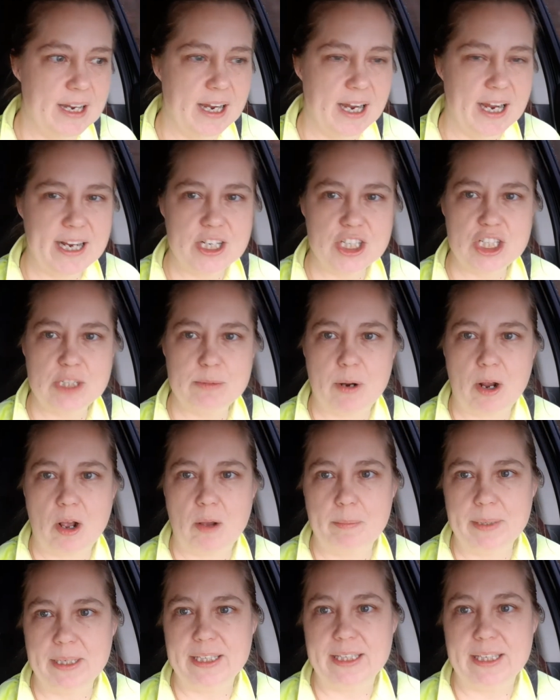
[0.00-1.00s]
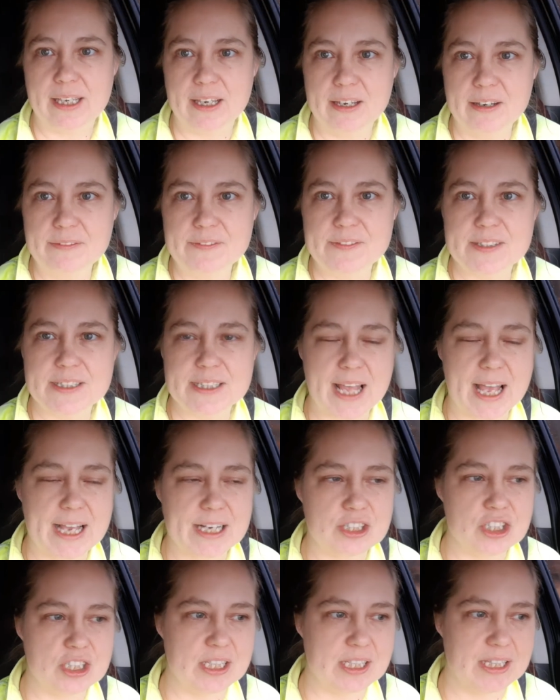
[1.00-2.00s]
And she brought me gifts like
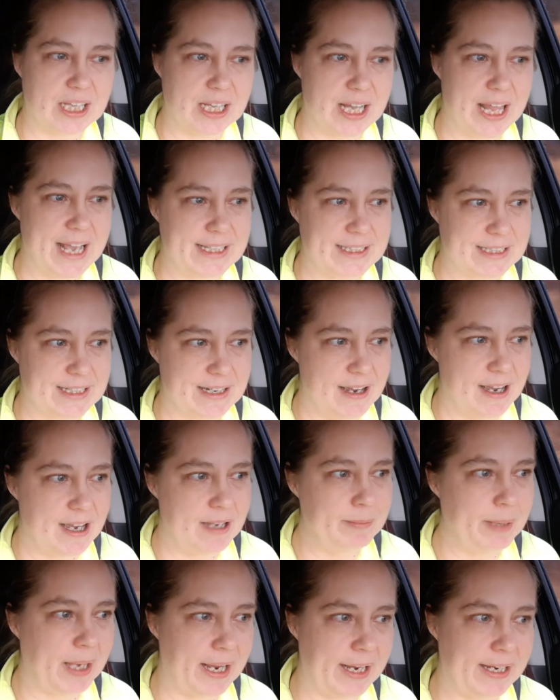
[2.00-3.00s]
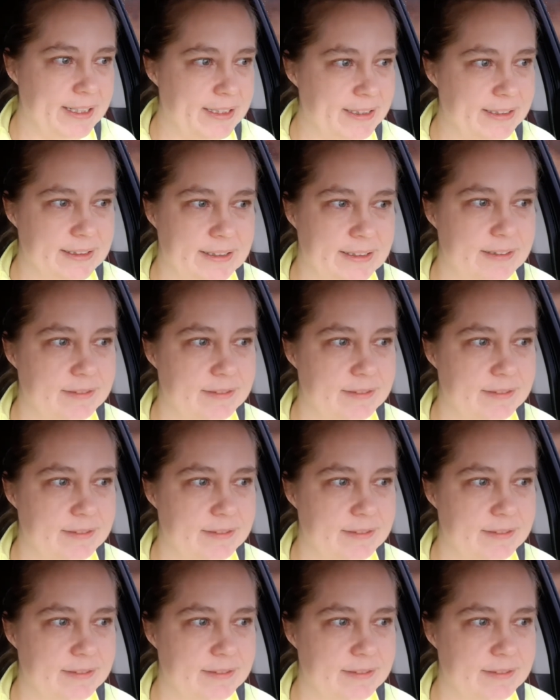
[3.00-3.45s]
she did the last time, and